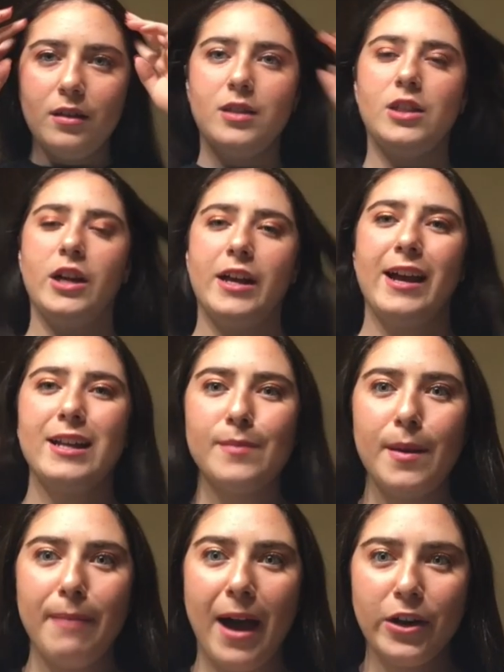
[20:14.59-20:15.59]
Sorry guys,
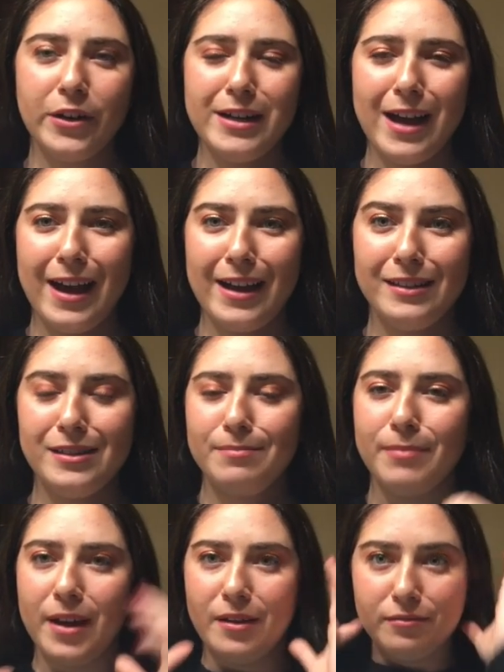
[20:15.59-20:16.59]
my battery died,
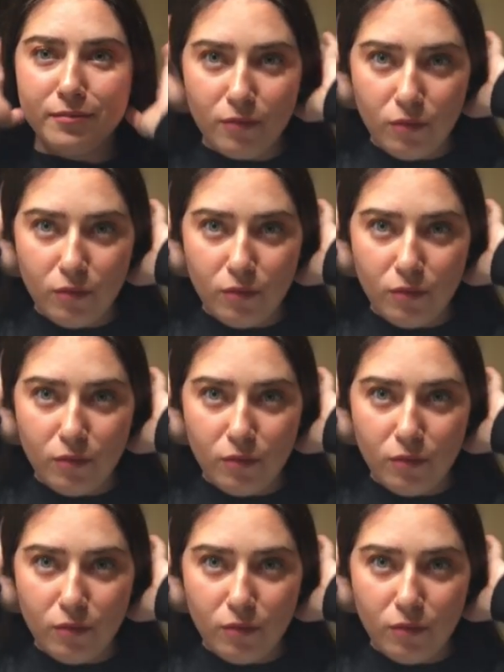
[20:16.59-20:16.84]
but